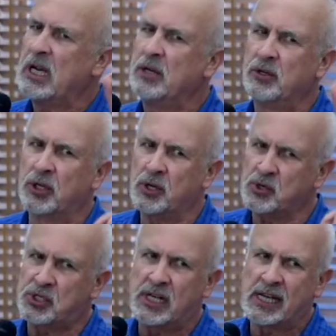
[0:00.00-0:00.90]
In
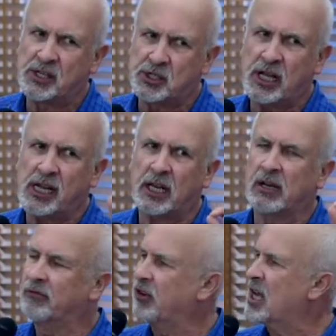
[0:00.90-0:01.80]
those days,
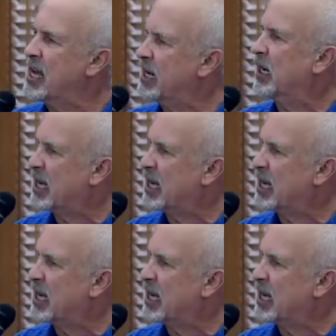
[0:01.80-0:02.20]
taking flying